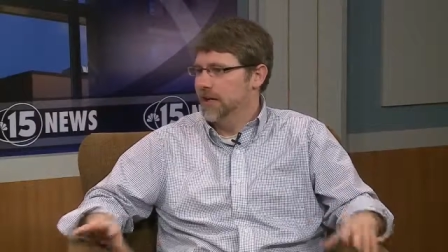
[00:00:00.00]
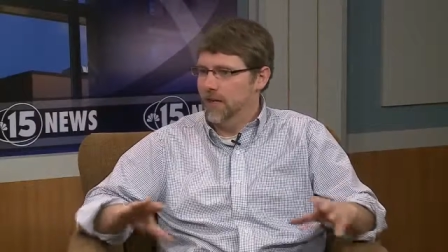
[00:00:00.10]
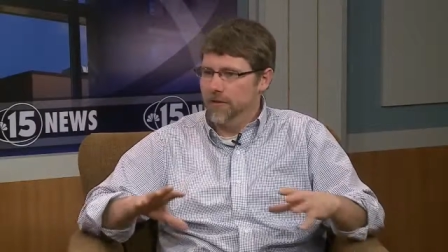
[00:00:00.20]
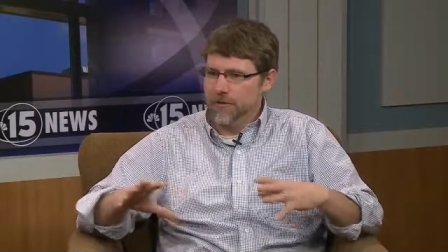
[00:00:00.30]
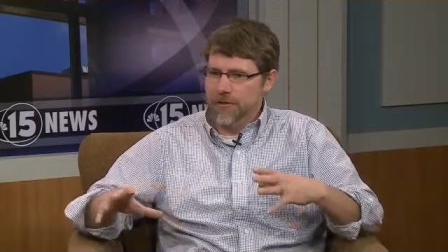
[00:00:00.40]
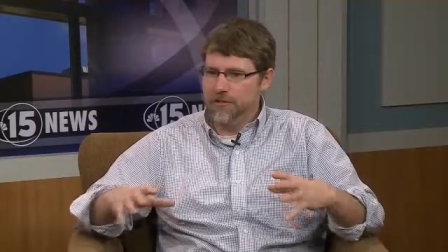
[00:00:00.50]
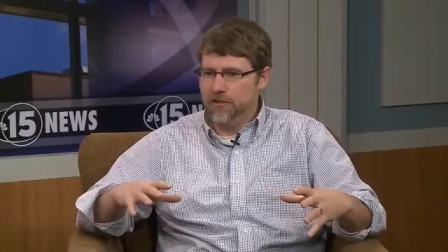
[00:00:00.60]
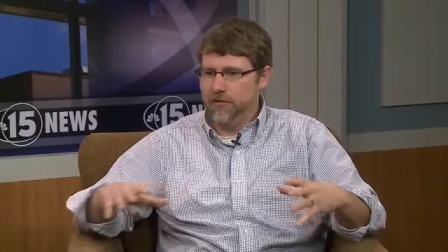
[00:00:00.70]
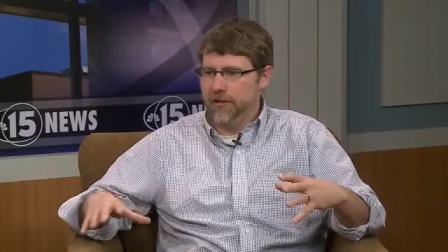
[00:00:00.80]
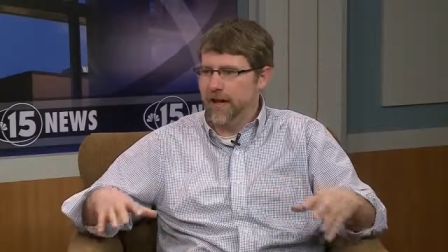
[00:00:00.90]
Uh, they're nice
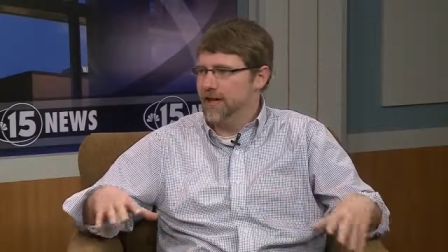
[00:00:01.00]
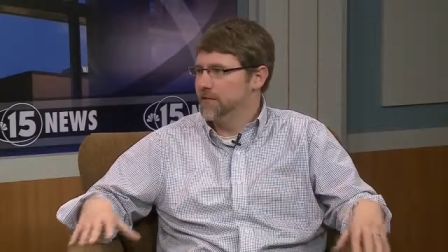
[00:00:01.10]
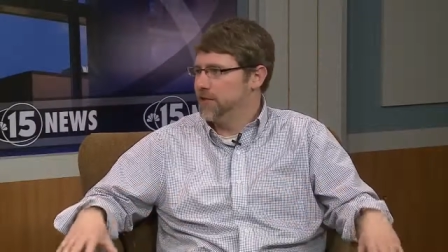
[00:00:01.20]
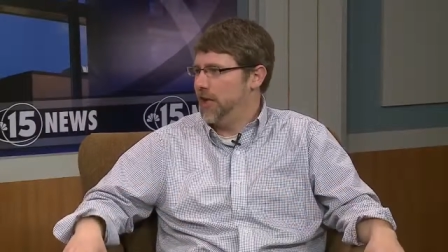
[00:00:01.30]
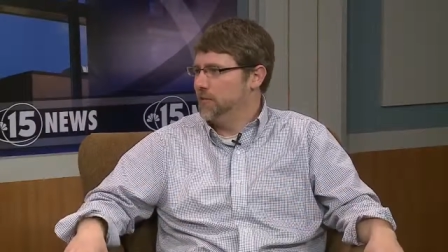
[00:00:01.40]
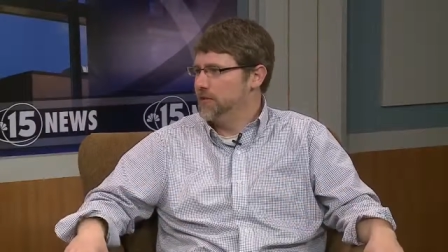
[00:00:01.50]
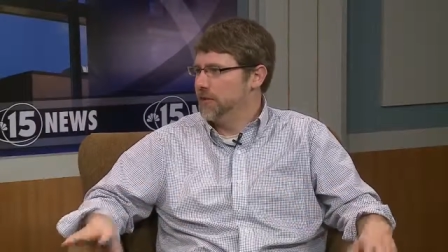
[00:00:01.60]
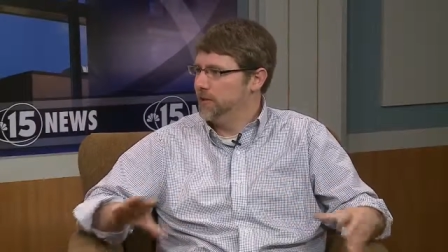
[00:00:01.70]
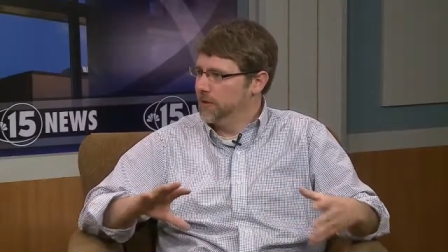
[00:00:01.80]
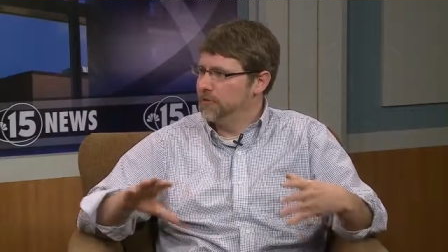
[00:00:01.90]
different kinds of shapes, so
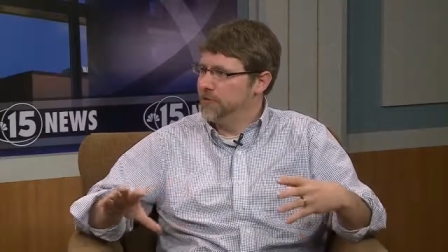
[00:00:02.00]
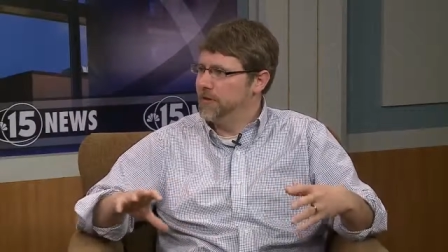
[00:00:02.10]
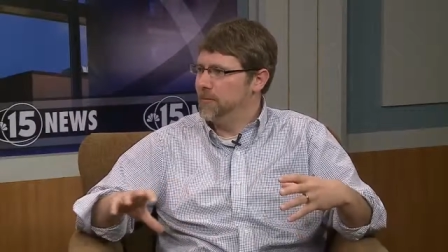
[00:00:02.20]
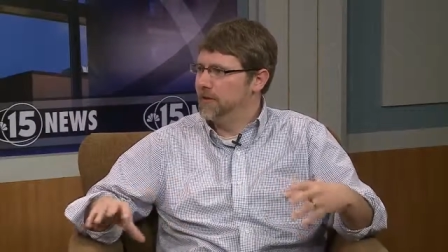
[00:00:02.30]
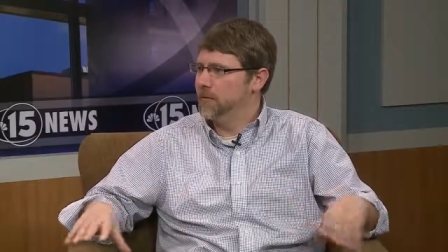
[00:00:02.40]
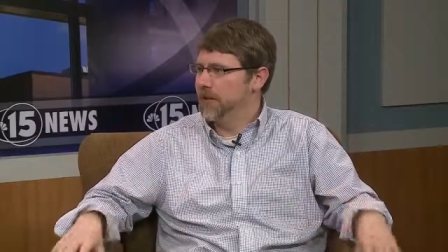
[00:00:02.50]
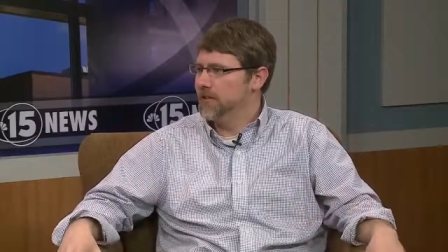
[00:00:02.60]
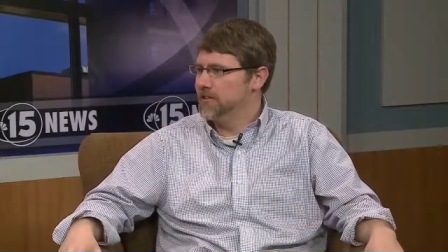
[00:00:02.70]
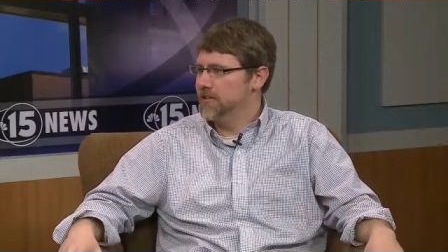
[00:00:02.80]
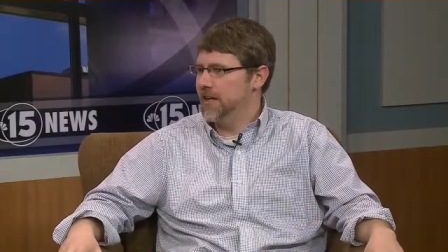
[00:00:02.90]
you can really fit them into
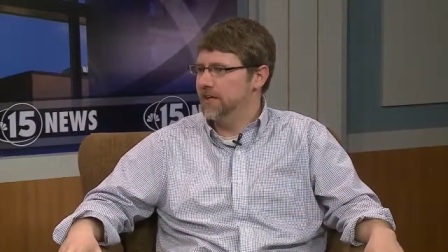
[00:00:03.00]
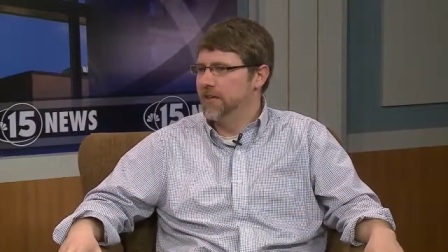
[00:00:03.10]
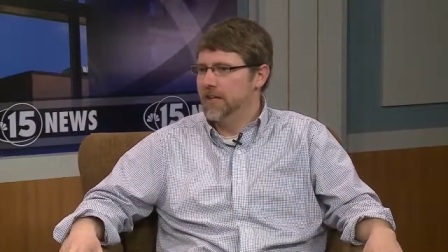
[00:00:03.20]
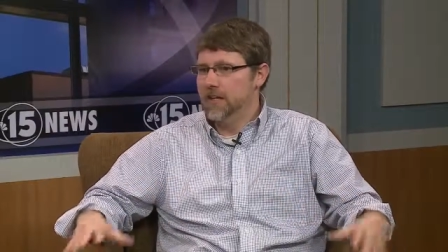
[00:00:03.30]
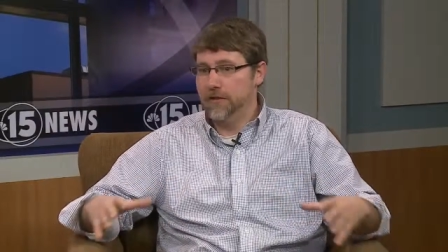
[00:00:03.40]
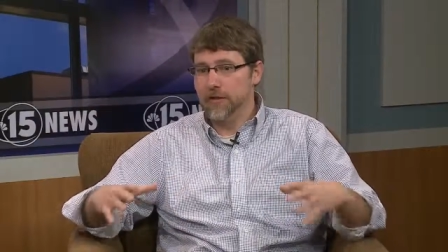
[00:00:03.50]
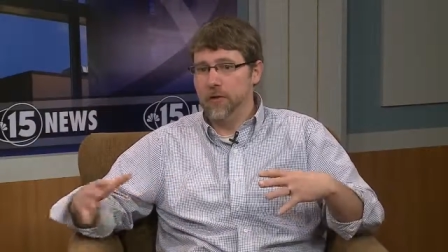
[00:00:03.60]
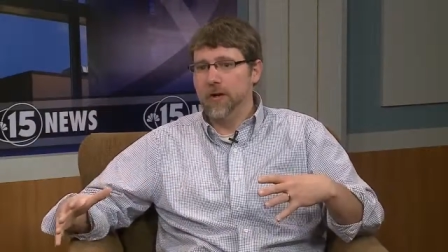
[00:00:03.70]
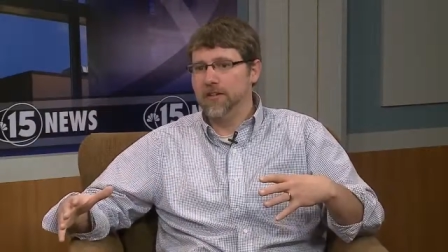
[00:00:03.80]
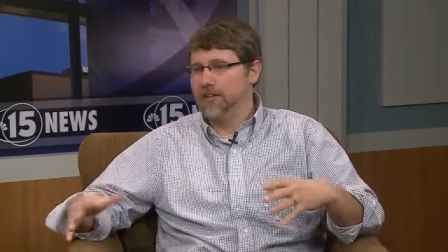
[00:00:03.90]
places that if you
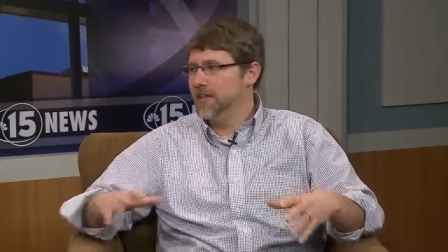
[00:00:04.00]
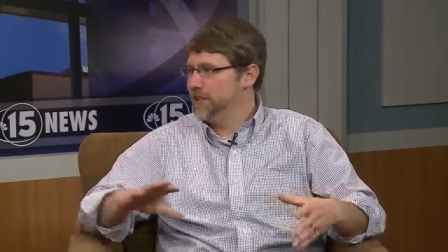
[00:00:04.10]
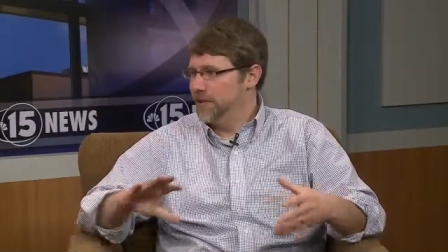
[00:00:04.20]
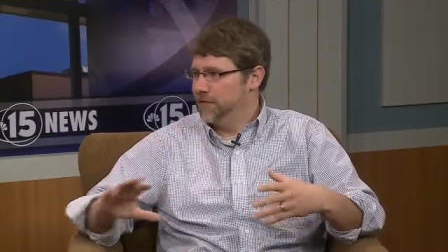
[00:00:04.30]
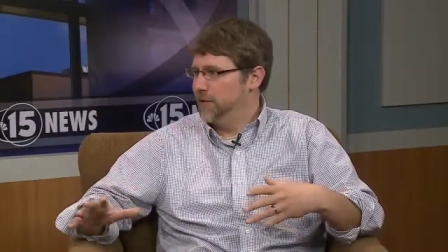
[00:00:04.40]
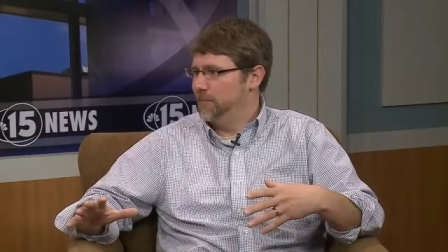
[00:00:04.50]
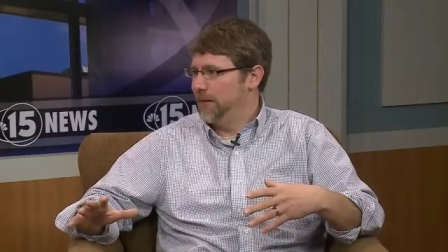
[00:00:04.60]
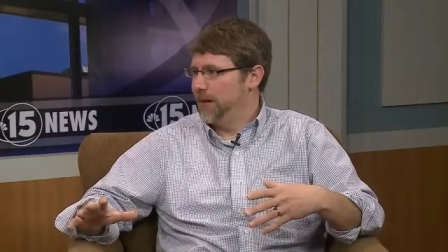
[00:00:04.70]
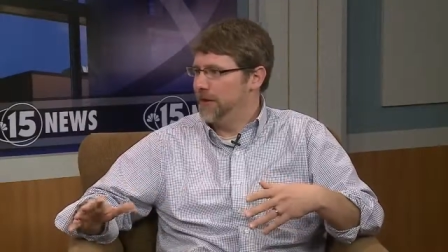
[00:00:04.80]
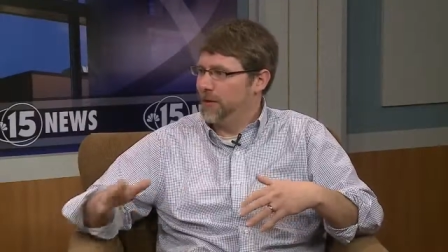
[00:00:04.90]
don't want to see it, you can fit it
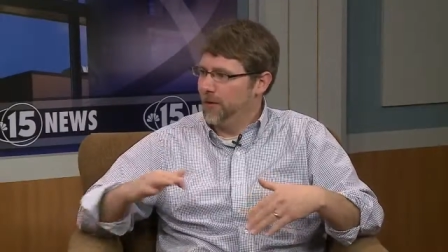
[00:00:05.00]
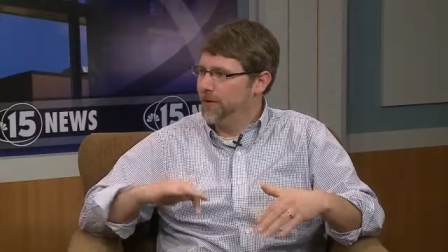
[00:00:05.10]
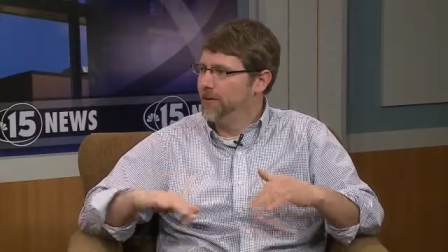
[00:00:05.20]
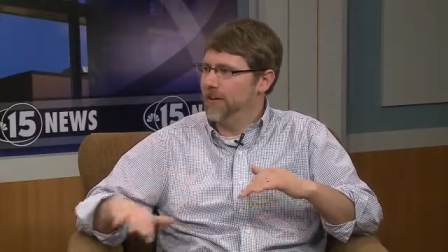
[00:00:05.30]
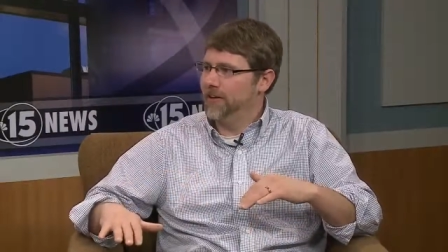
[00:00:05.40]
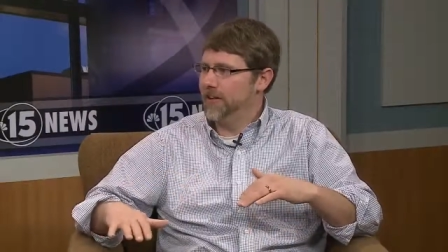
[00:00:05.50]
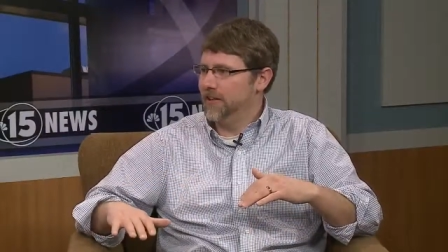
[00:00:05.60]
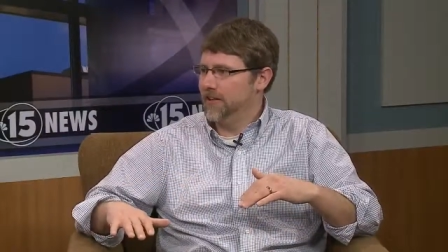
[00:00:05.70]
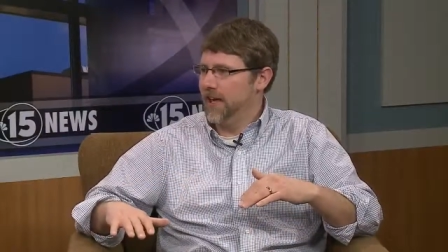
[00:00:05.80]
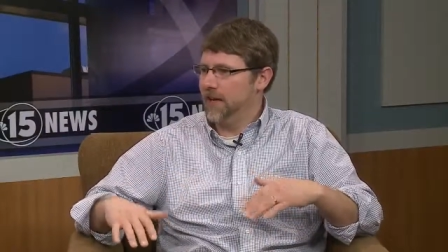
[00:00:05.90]
behind a corner,
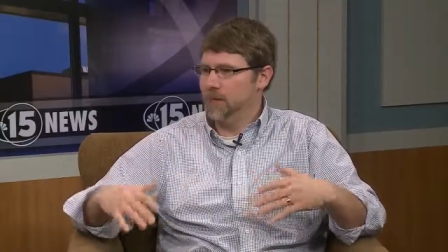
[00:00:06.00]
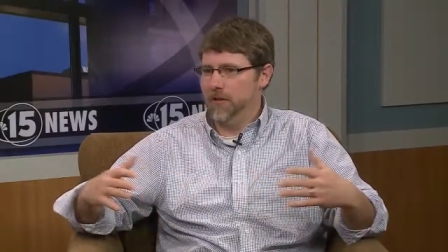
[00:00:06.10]
underneath a deck.